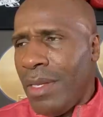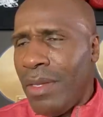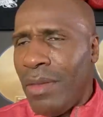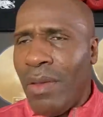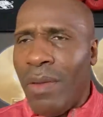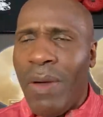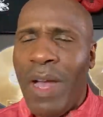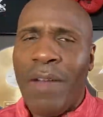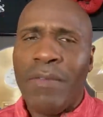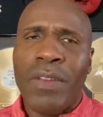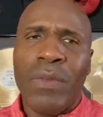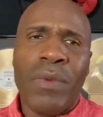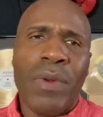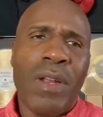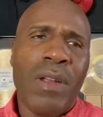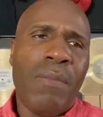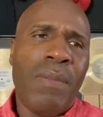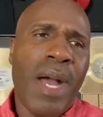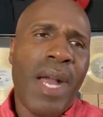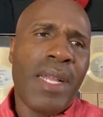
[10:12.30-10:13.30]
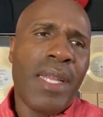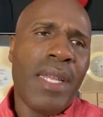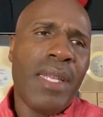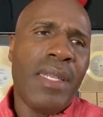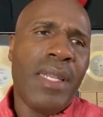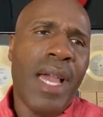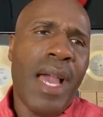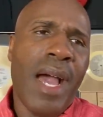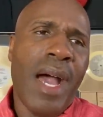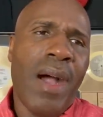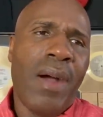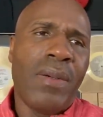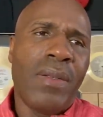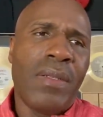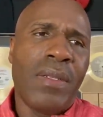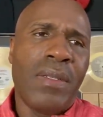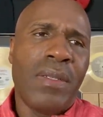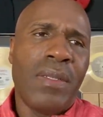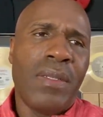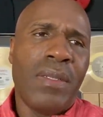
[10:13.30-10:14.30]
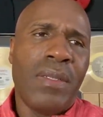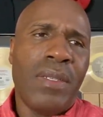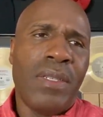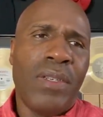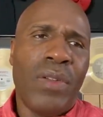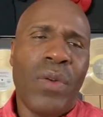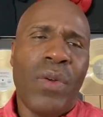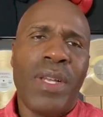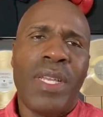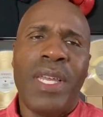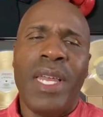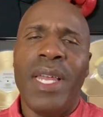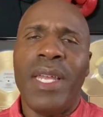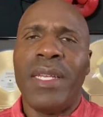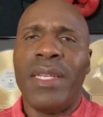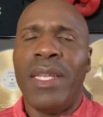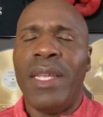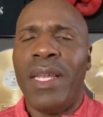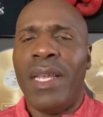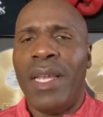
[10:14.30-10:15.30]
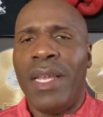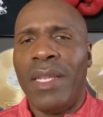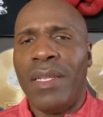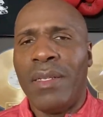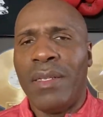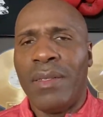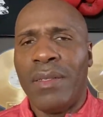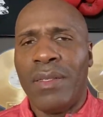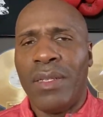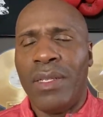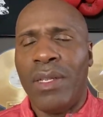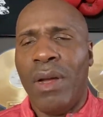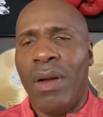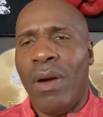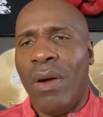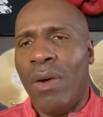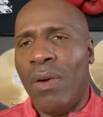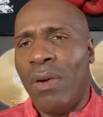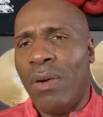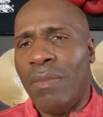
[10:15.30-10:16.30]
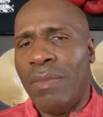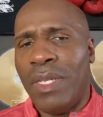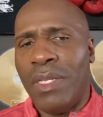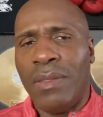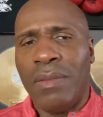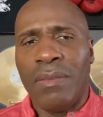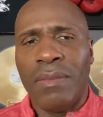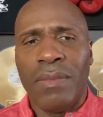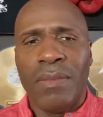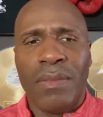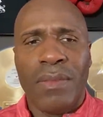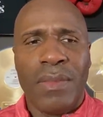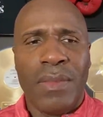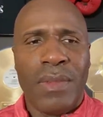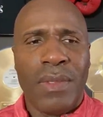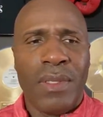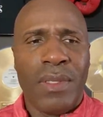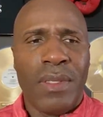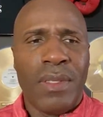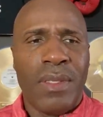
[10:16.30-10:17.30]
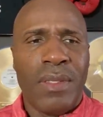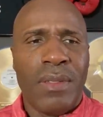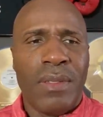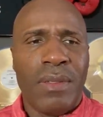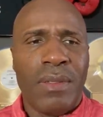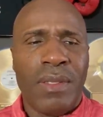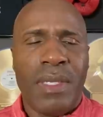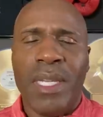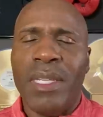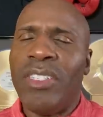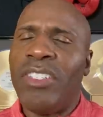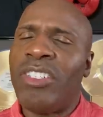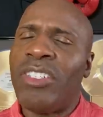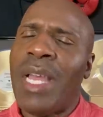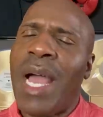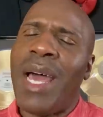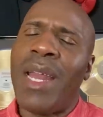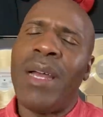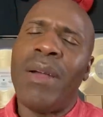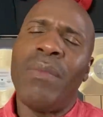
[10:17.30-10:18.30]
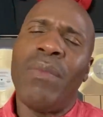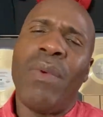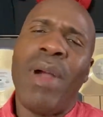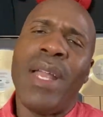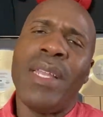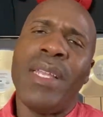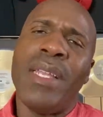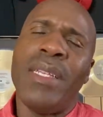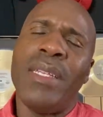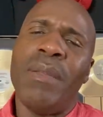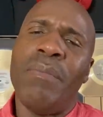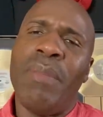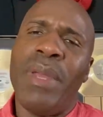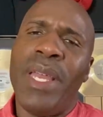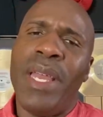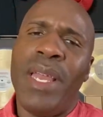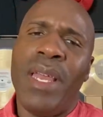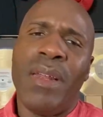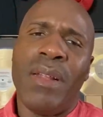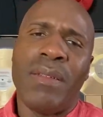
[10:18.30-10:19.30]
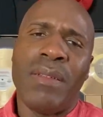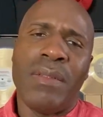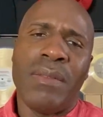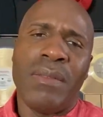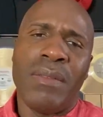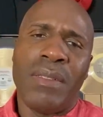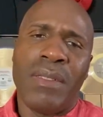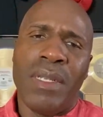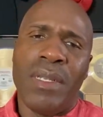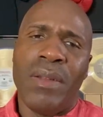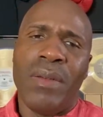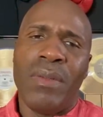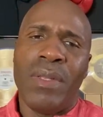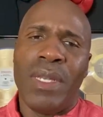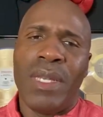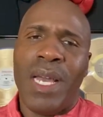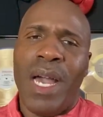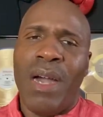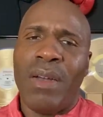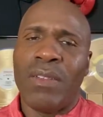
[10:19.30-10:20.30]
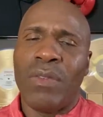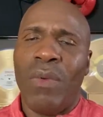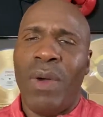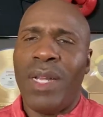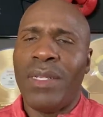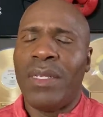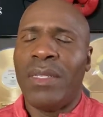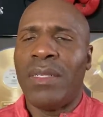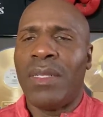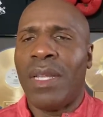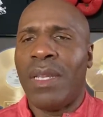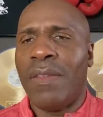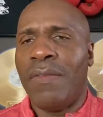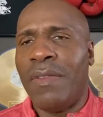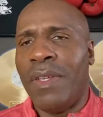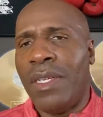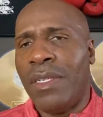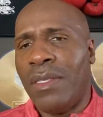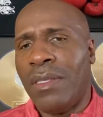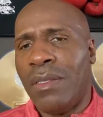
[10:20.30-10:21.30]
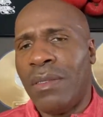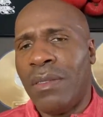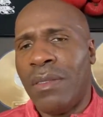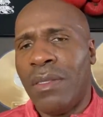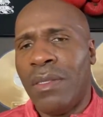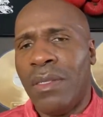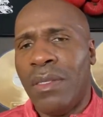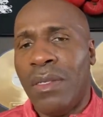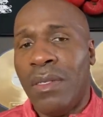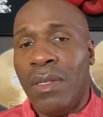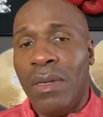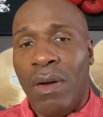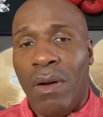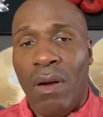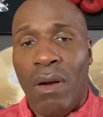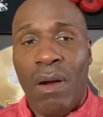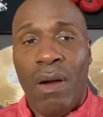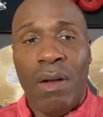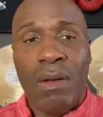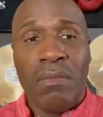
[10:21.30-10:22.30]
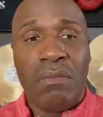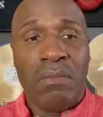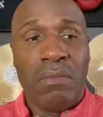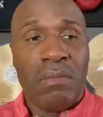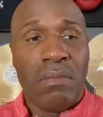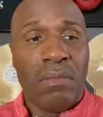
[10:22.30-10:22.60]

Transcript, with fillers: You don't have to worry about getting your house your door kicked in to your home and getting shot up while you're in the bed or sitting on your couch watching television, or